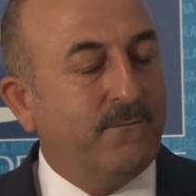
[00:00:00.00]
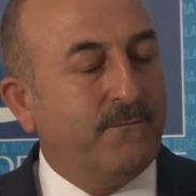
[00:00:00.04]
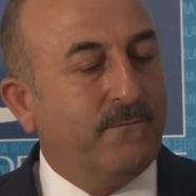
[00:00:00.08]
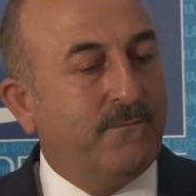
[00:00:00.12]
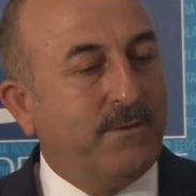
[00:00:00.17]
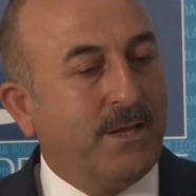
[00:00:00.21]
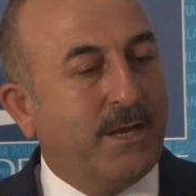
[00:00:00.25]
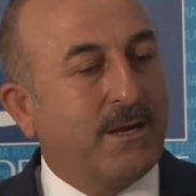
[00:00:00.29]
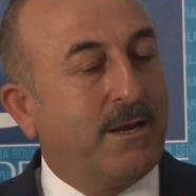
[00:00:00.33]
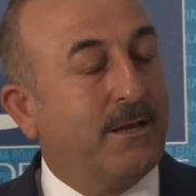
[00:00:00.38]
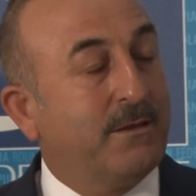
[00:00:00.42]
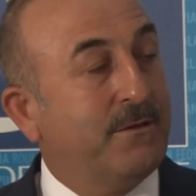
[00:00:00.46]

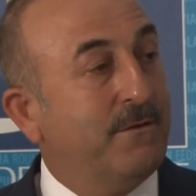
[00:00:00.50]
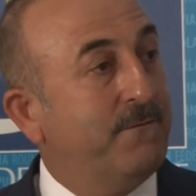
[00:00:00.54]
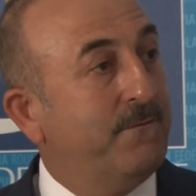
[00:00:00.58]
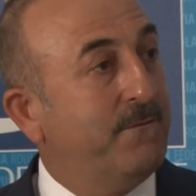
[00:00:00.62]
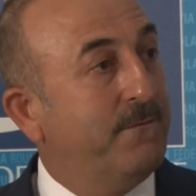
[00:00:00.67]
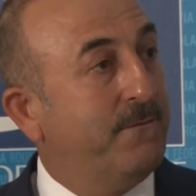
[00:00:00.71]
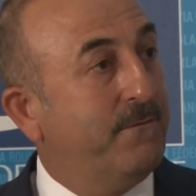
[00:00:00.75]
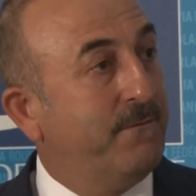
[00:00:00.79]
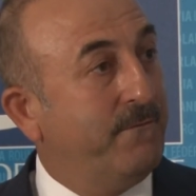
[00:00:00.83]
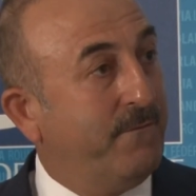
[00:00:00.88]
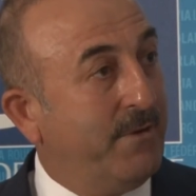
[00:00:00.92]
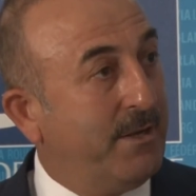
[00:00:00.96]

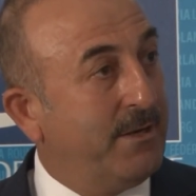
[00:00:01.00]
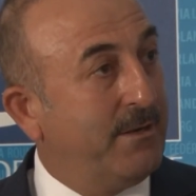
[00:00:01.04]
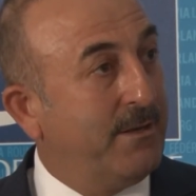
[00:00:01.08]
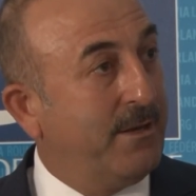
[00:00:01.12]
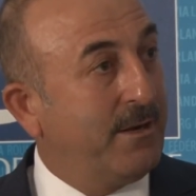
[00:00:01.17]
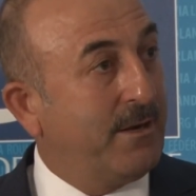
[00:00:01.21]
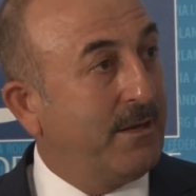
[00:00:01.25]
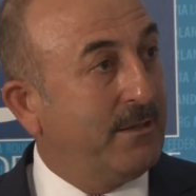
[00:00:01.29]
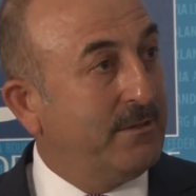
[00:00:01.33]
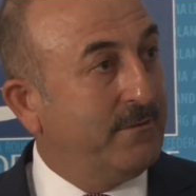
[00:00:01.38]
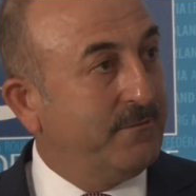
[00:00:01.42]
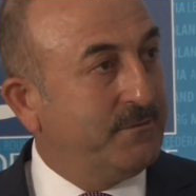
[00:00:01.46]
negative, very
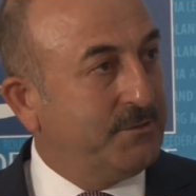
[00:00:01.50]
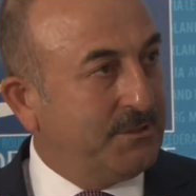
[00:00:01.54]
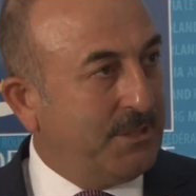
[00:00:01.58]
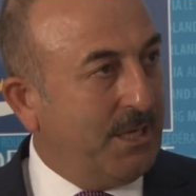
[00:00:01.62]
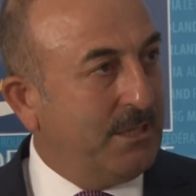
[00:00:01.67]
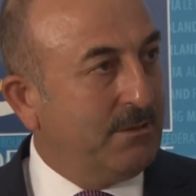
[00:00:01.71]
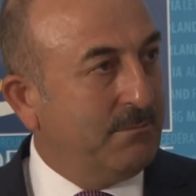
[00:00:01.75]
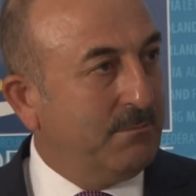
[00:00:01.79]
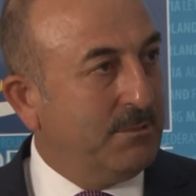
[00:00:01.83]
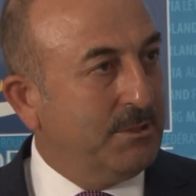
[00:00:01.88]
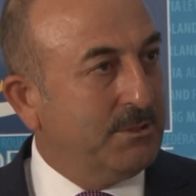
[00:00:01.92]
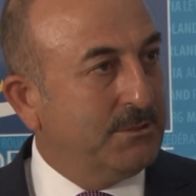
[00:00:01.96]
negative
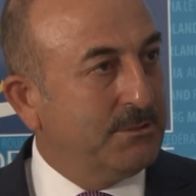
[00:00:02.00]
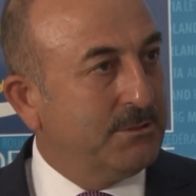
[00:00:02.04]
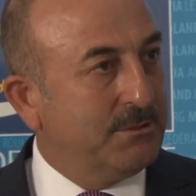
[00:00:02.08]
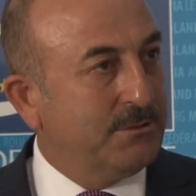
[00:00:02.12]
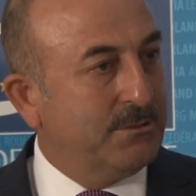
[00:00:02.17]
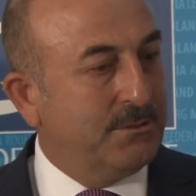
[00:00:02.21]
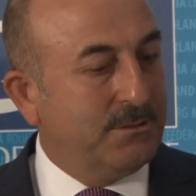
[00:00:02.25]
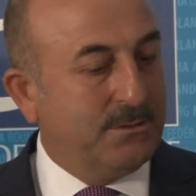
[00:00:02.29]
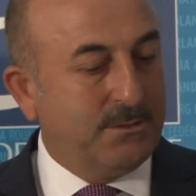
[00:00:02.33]
statements